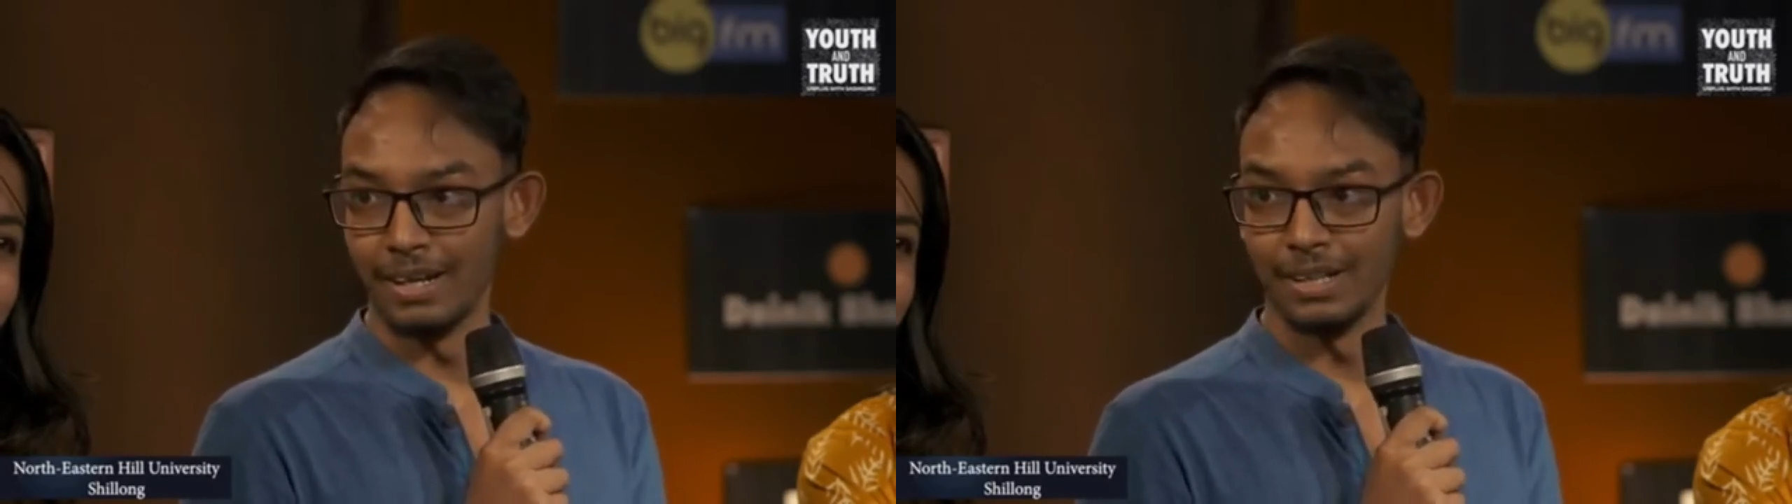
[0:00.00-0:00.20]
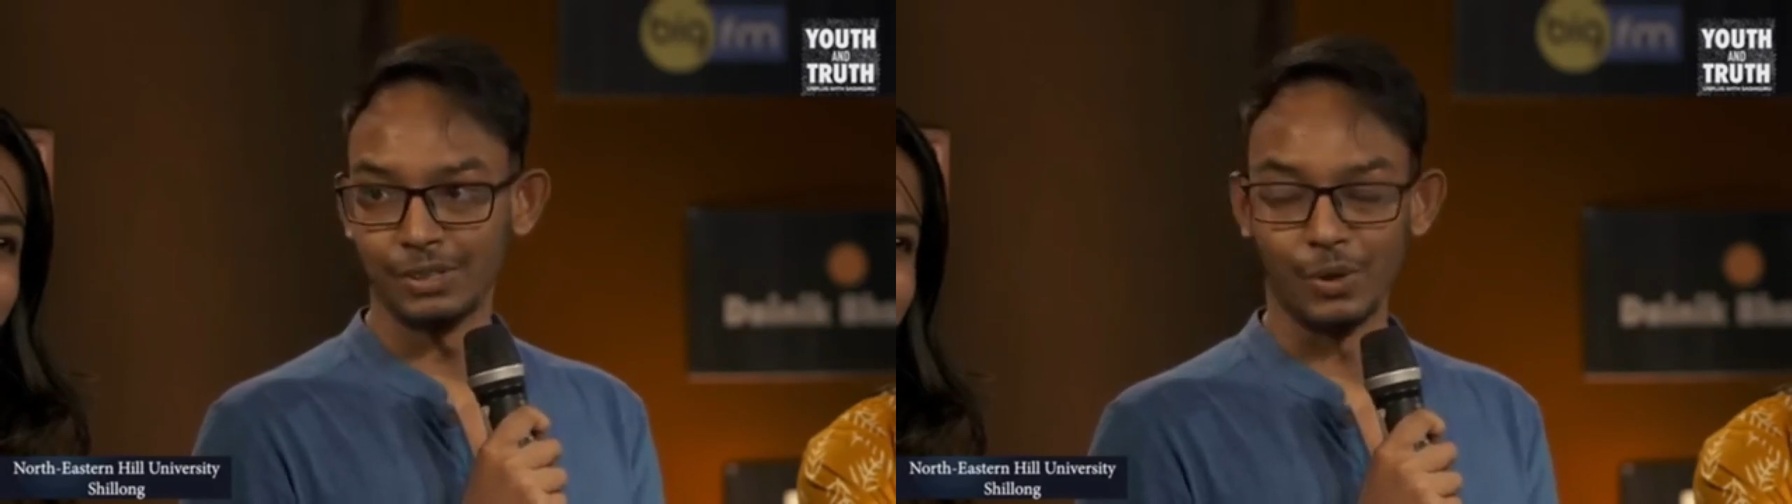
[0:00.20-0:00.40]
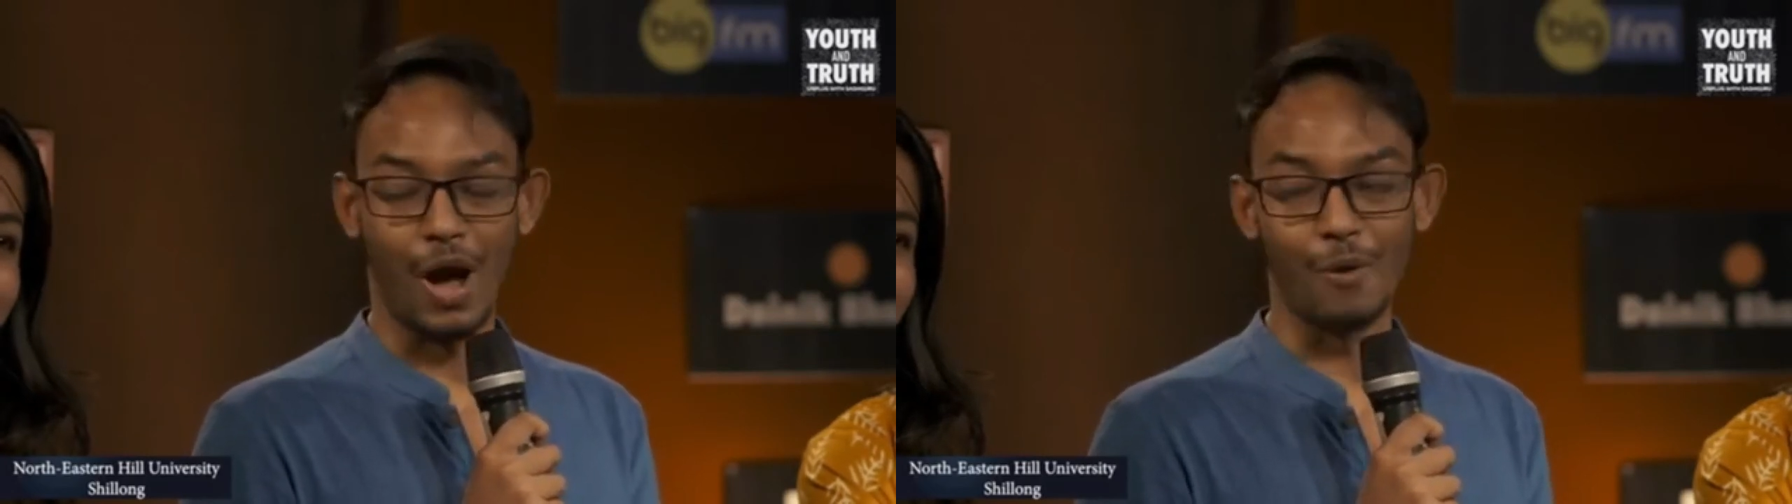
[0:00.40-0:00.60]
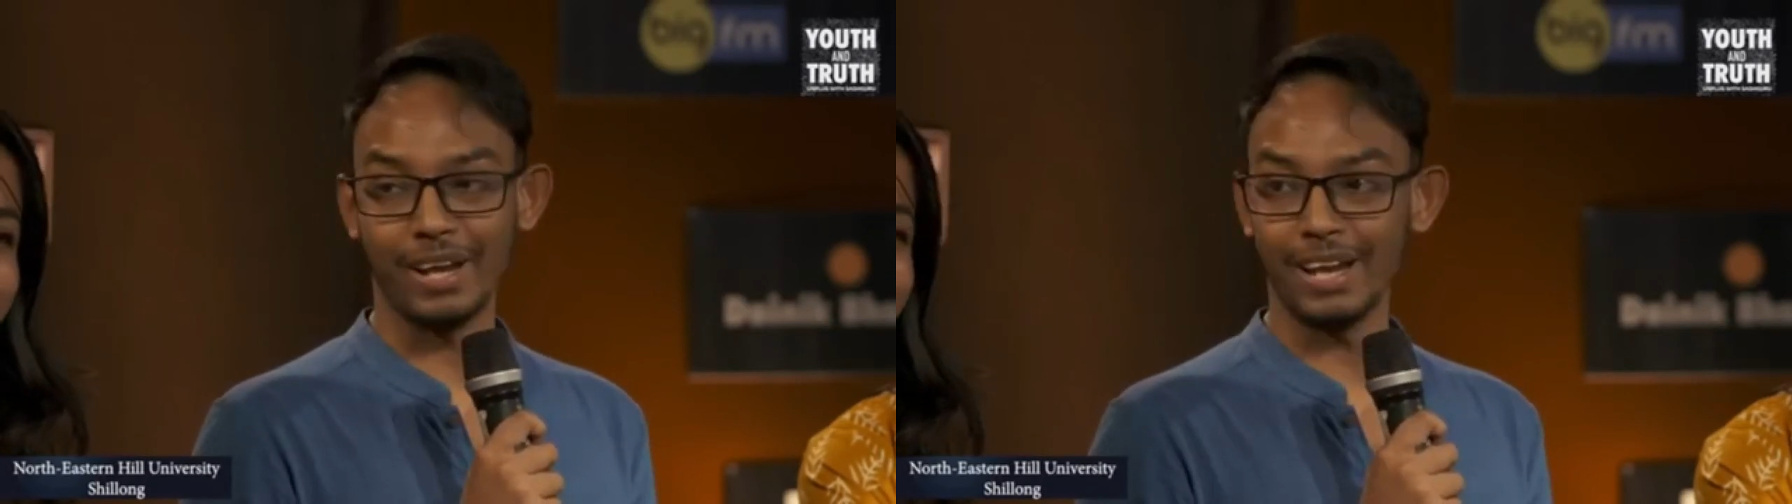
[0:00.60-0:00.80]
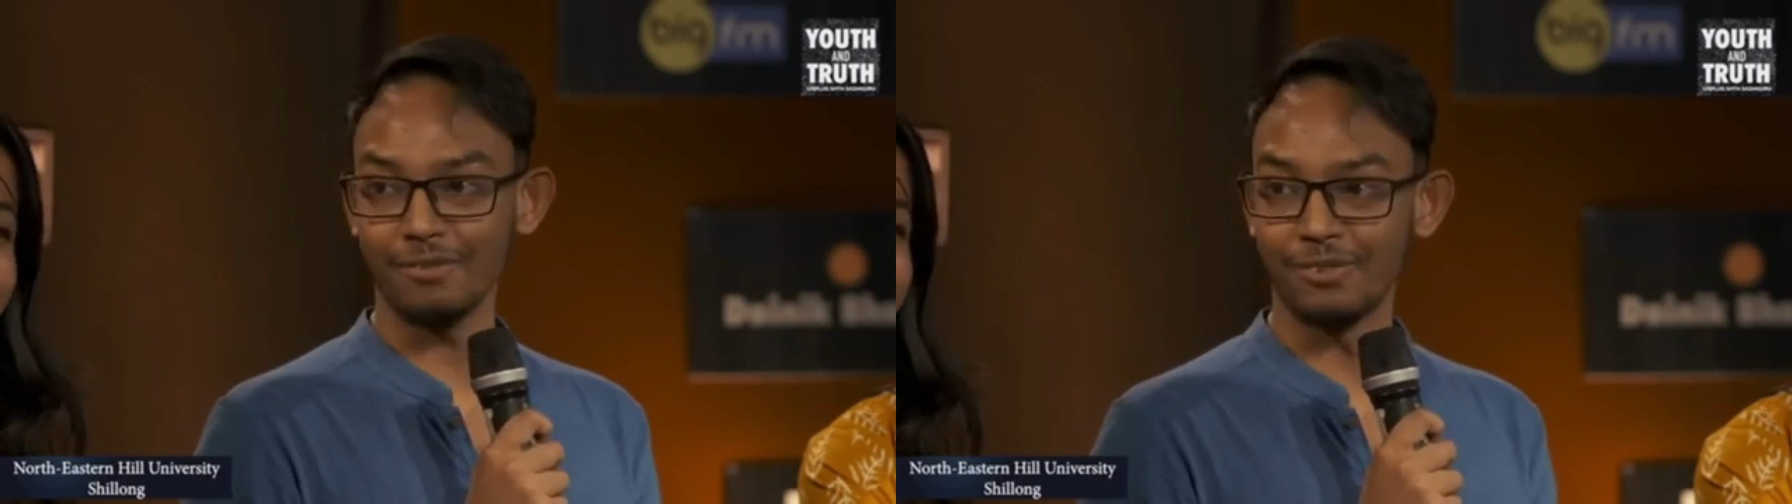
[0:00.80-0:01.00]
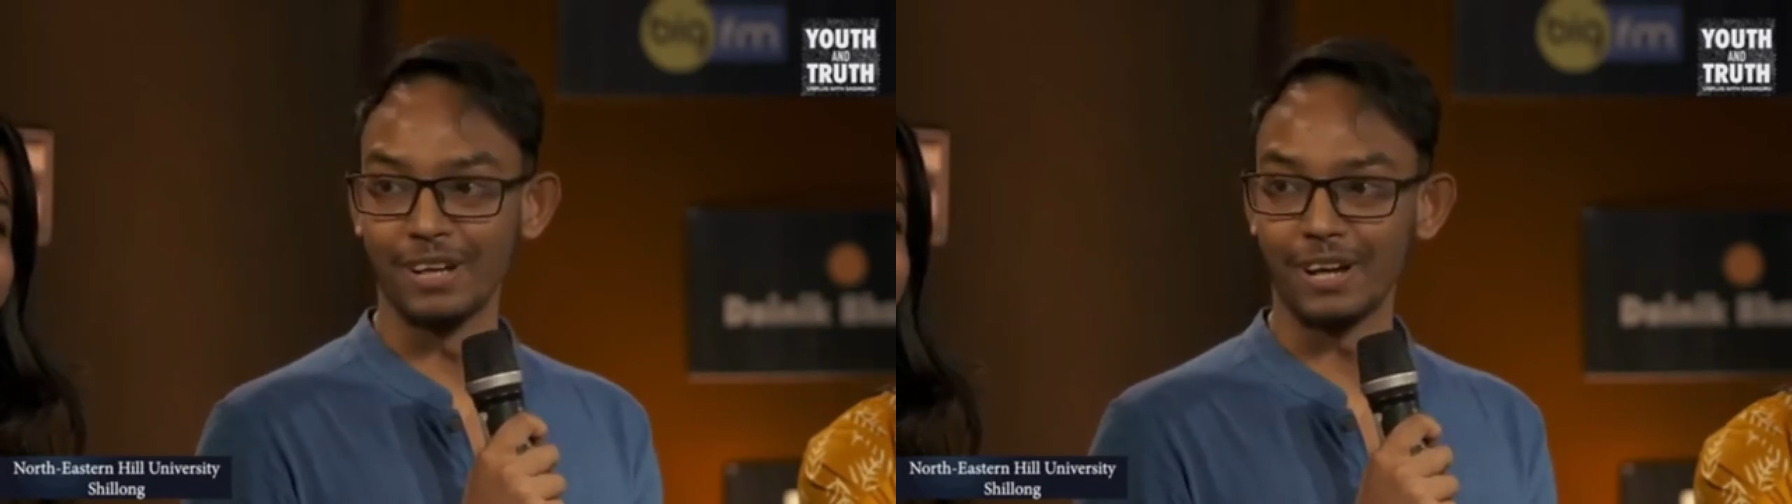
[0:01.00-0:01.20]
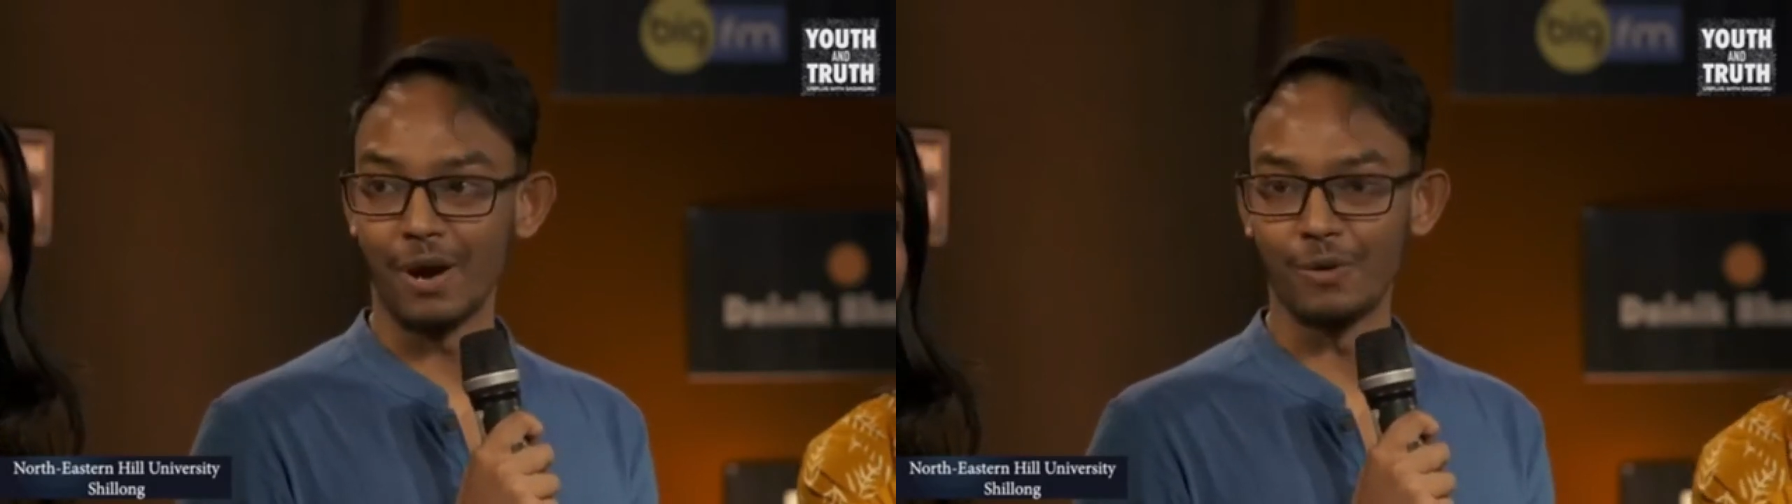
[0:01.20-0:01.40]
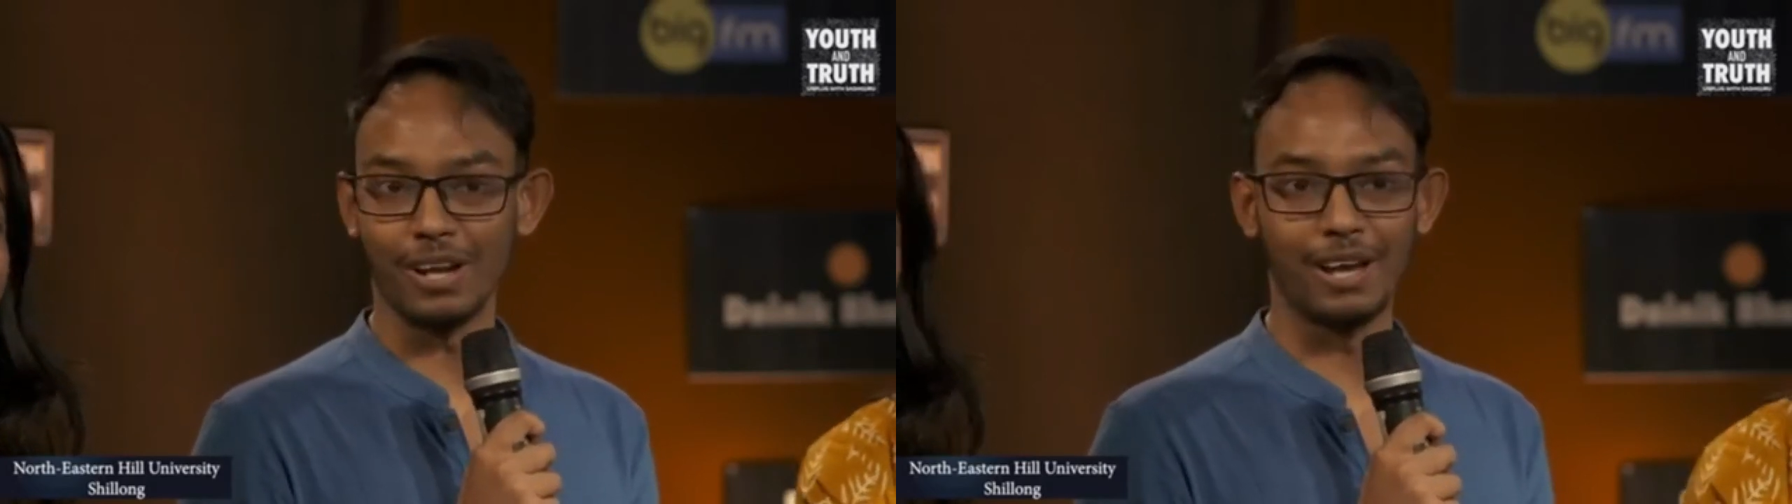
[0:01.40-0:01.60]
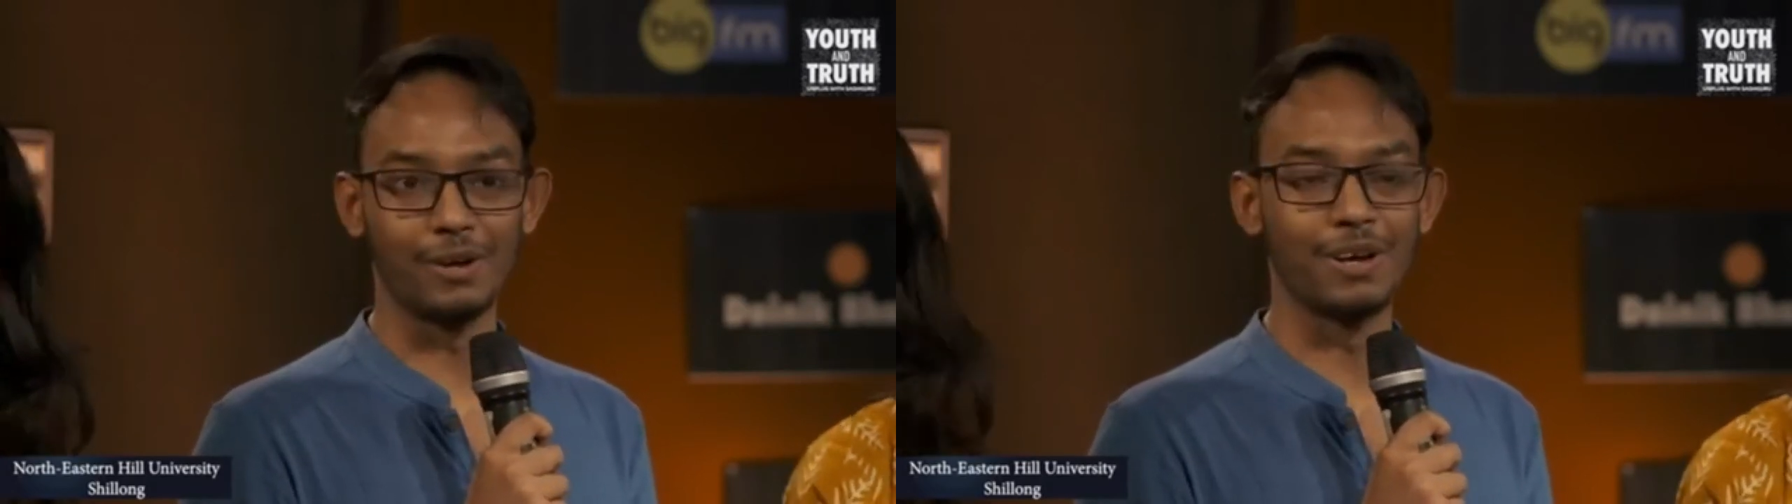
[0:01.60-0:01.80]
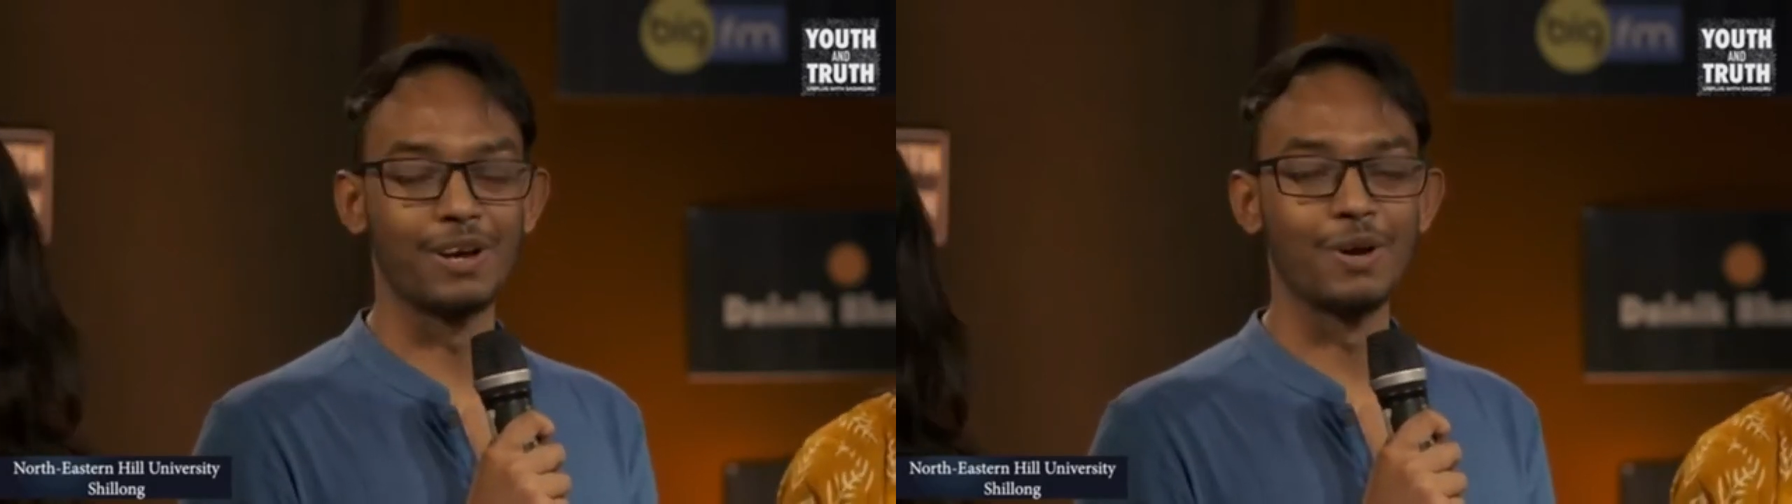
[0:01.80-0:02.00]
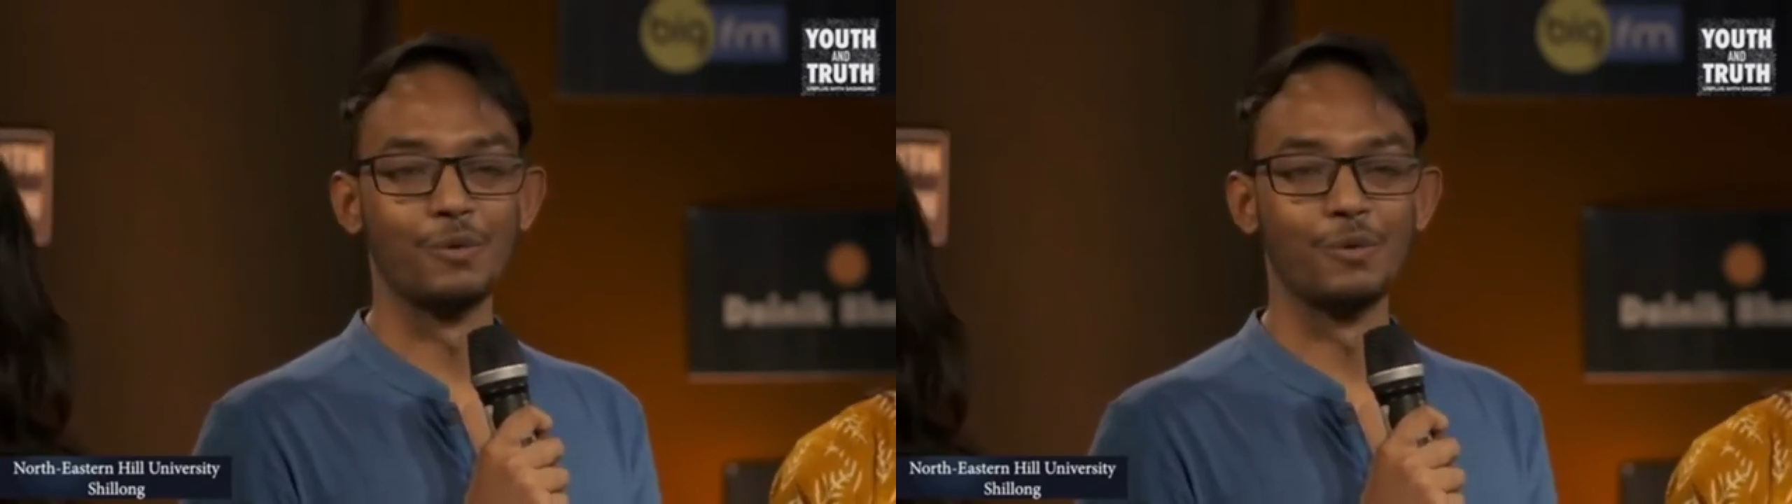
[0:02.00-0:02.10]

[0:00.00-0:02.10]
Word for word: So how can I figure out like